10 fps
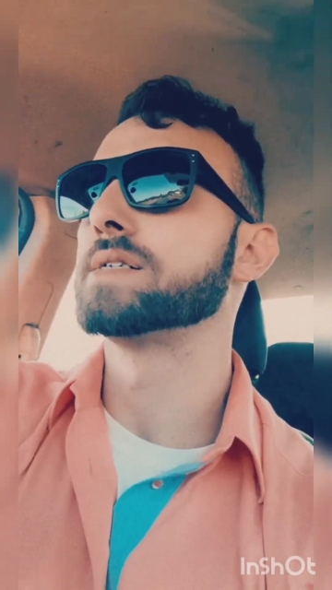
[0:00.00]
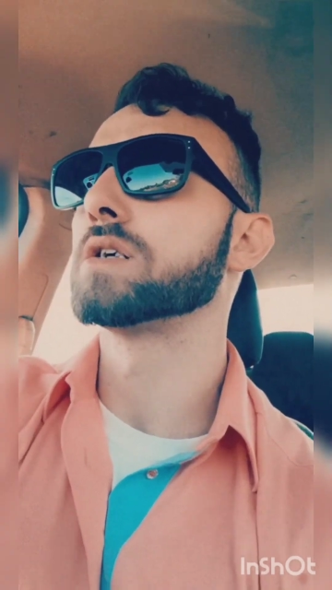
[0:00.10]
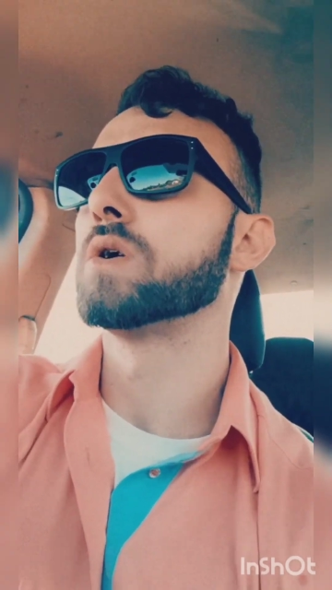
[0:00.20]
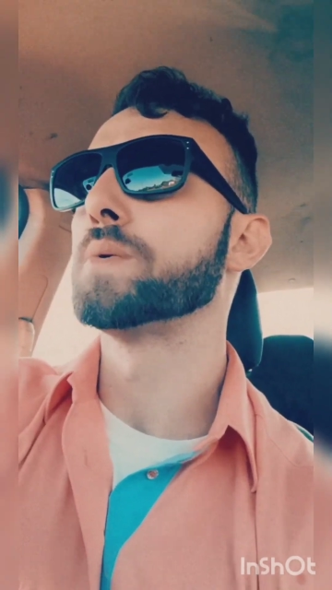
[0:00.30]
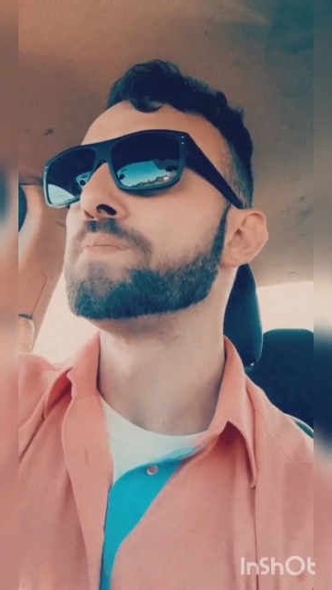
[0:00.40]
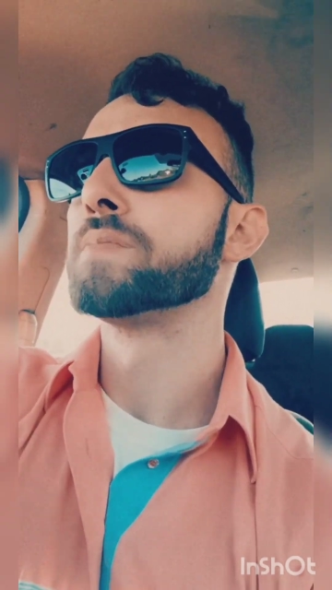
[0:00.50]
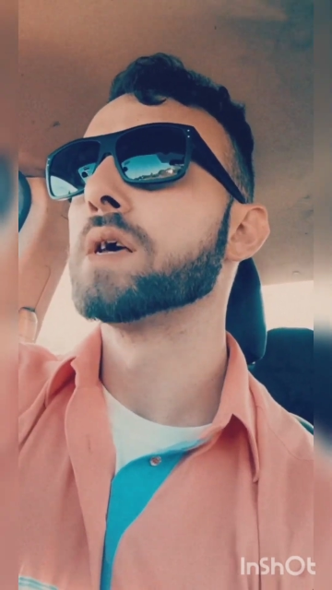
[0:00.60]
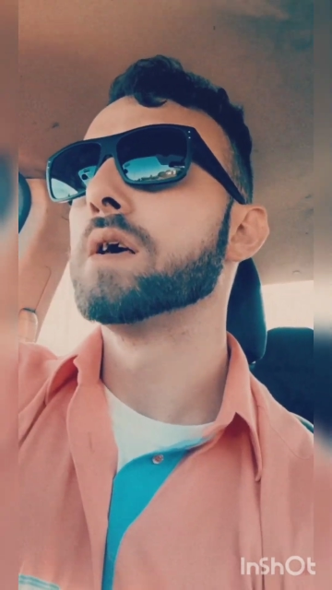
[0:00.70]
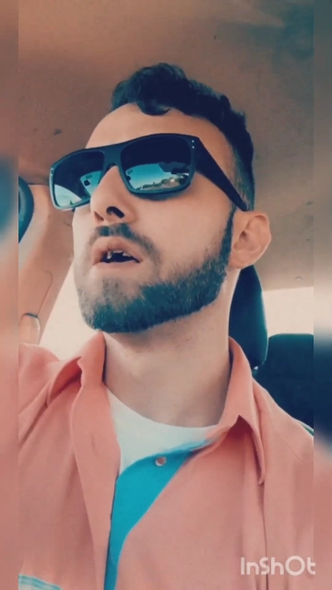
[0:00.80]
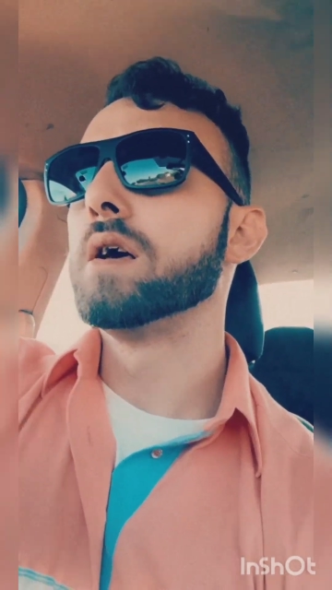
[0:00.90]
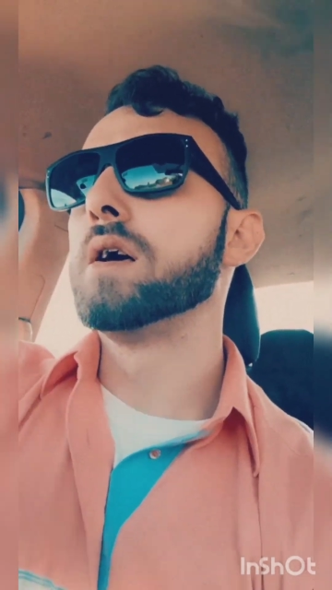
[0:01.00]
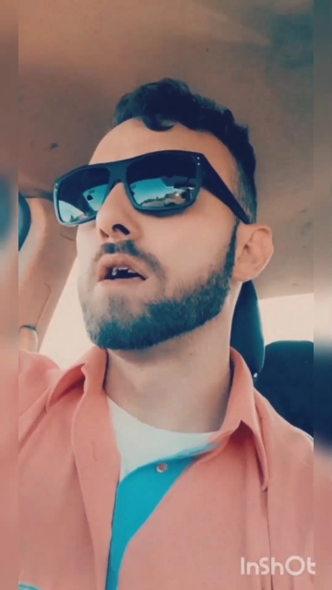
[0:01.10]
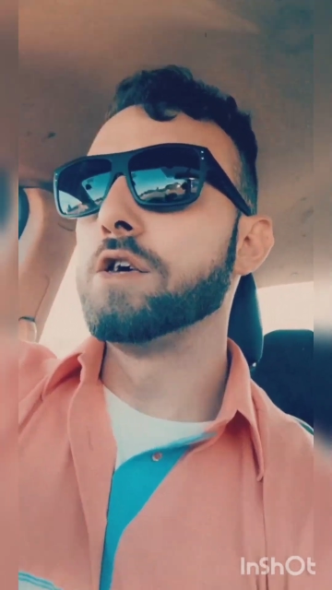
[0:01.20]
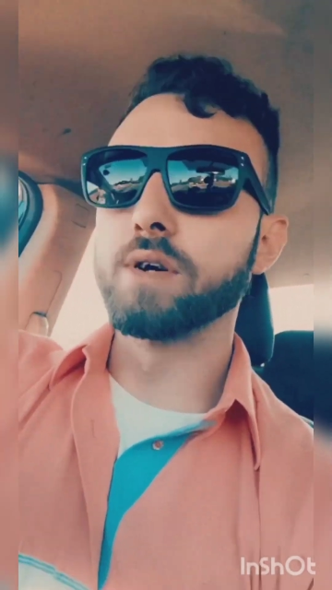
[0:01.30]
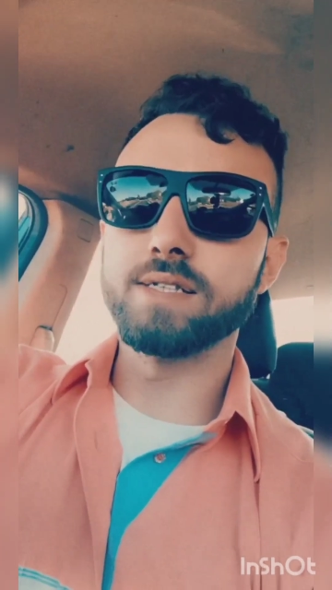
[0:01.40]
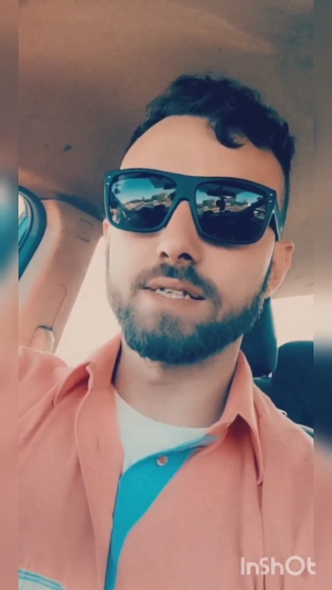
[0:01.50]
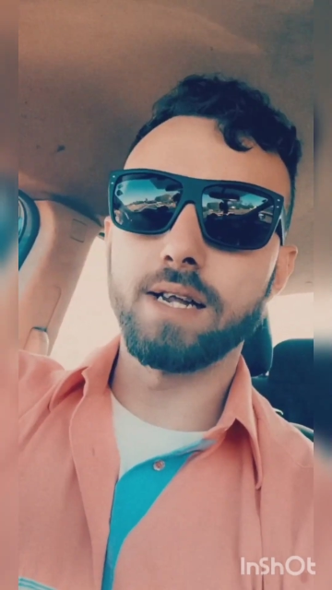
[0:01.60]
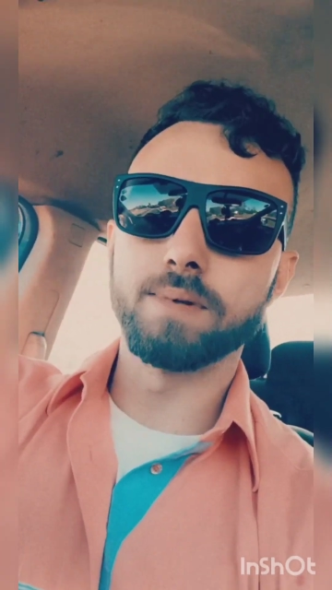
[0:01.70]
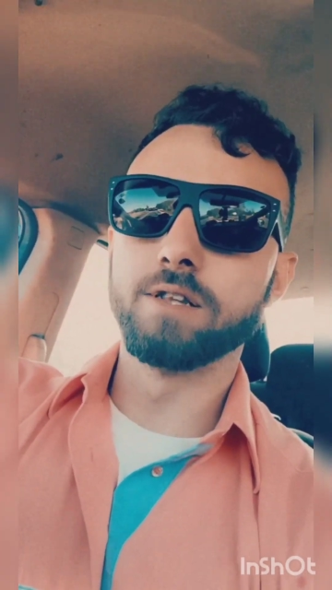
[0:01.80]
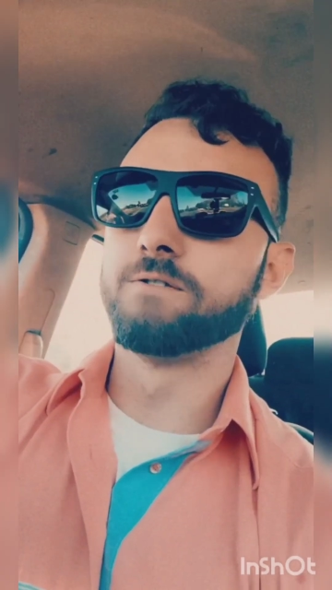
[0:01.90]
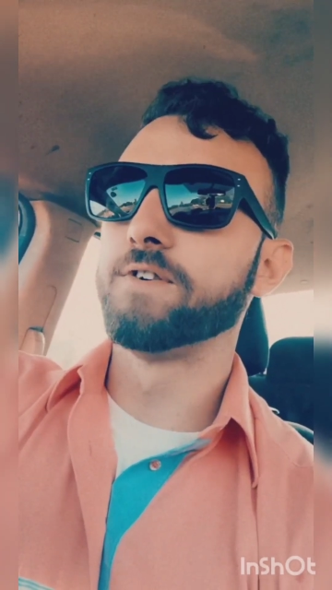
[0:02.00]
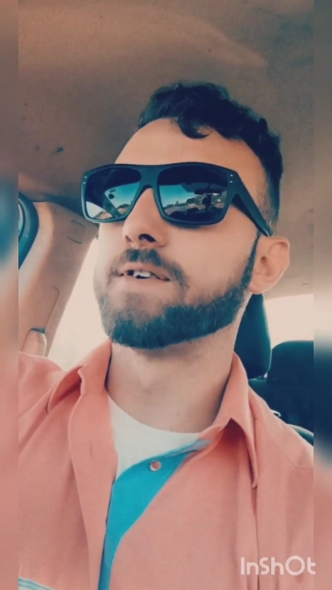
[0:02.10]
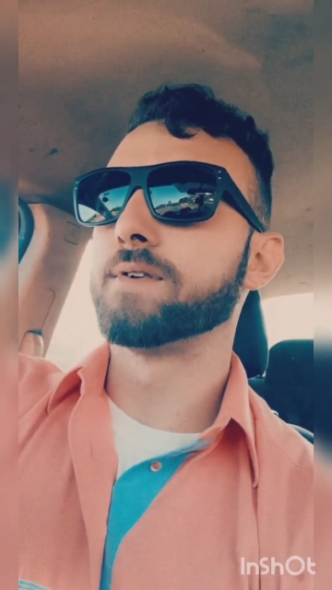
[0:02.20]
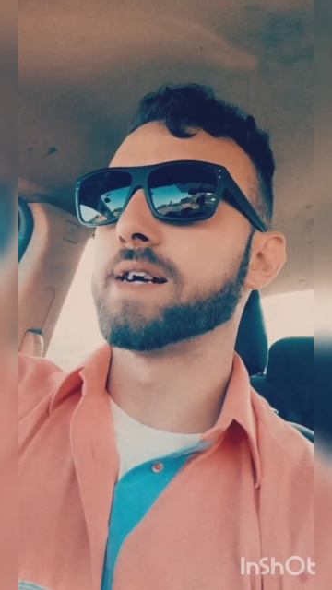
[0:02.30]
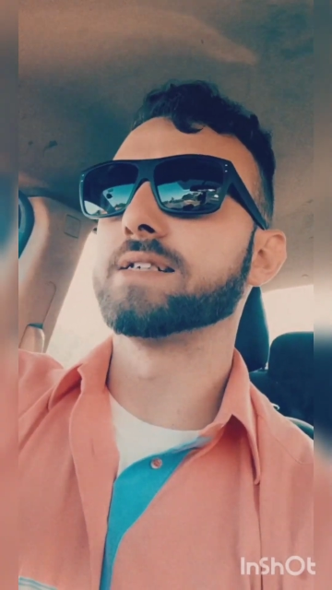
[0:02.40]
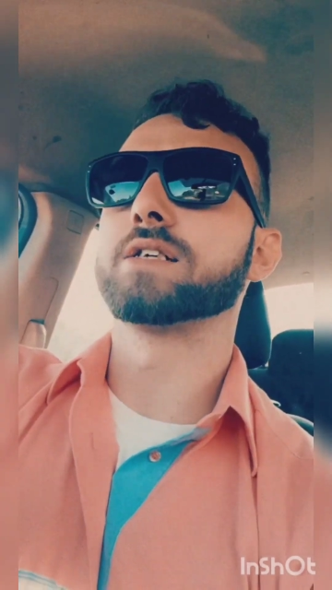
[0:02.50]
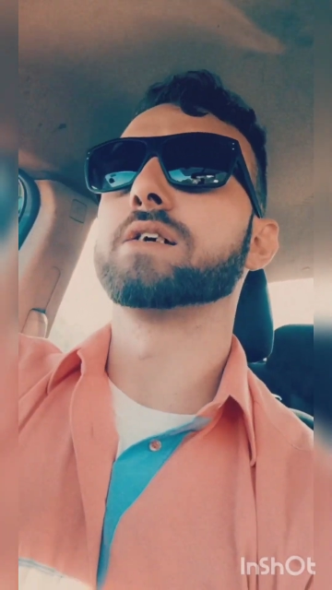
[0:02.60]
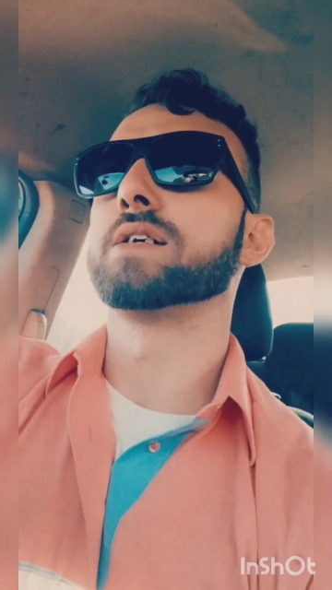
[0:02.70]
So you can set up the little fundraiser,